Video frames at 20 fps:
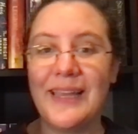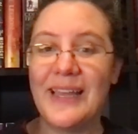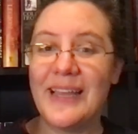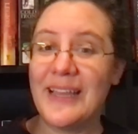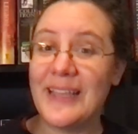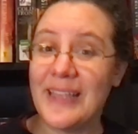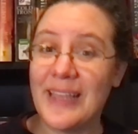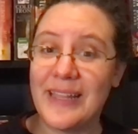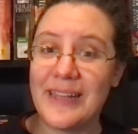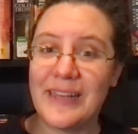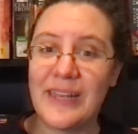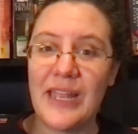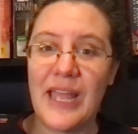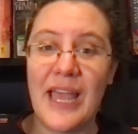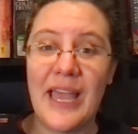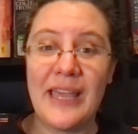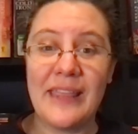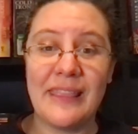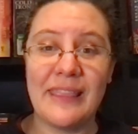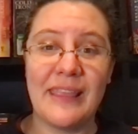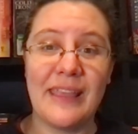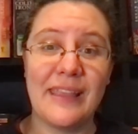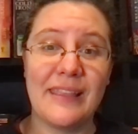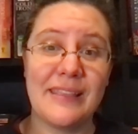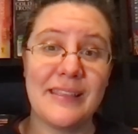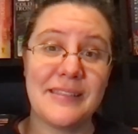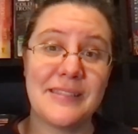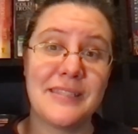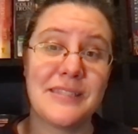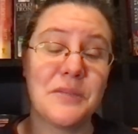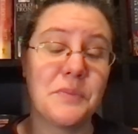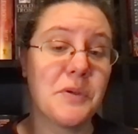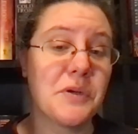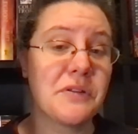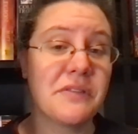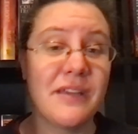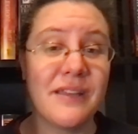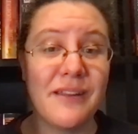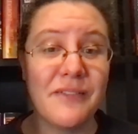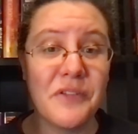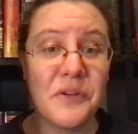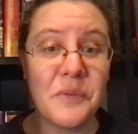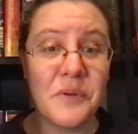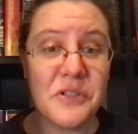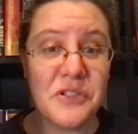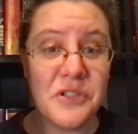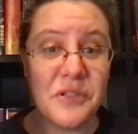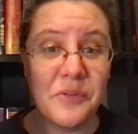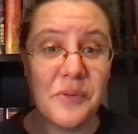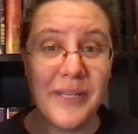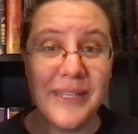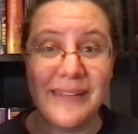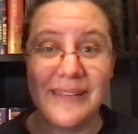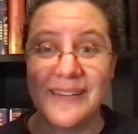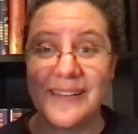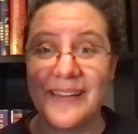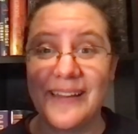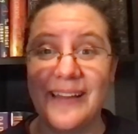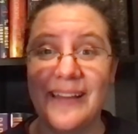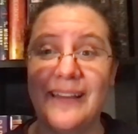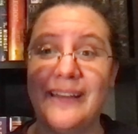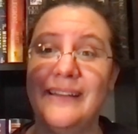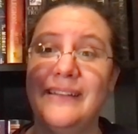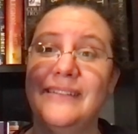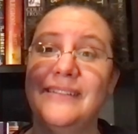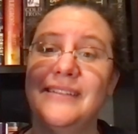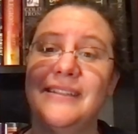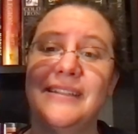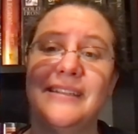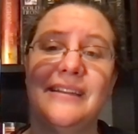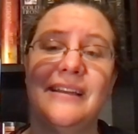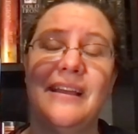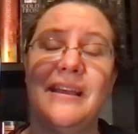again, I think this is a book that everyone should read, and